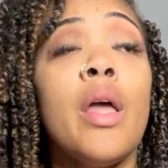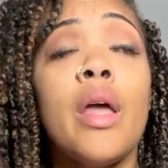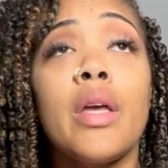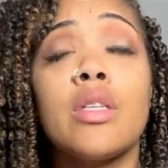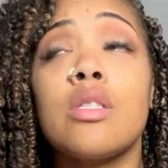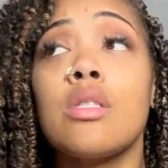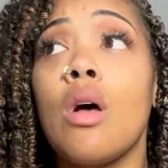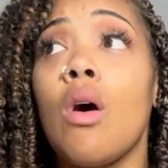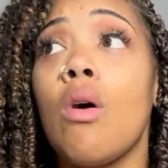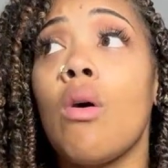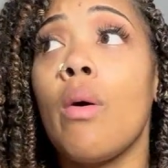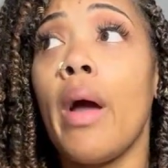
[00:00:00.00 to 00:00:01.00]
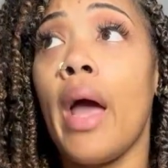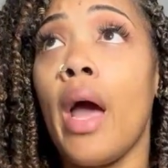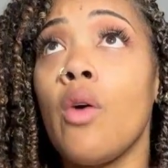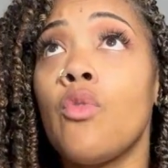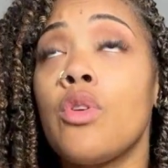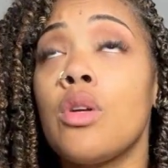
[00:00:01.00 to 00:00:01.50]
And so
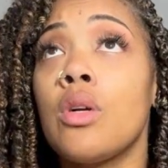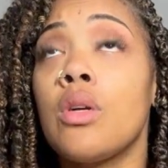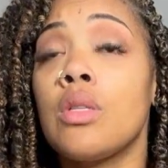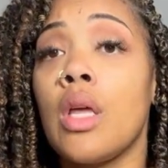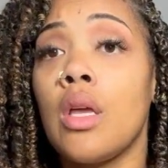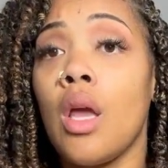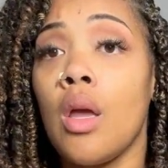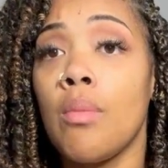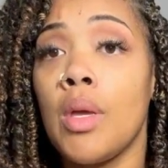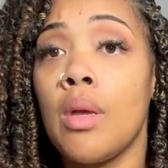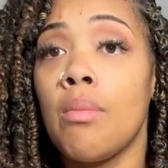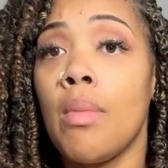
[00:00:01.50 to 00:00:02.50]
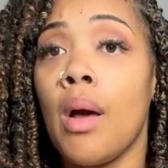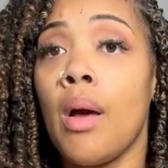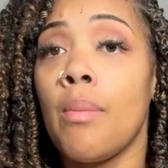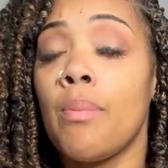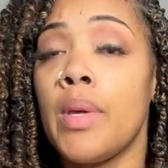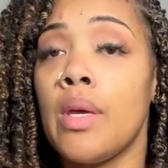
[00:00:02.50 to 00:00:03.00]
after they gave me
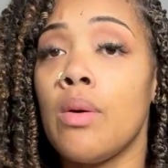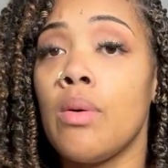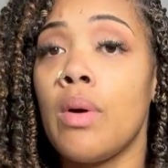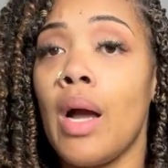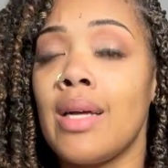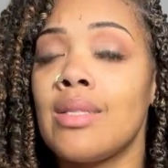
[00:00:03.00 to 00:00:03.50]
my pill,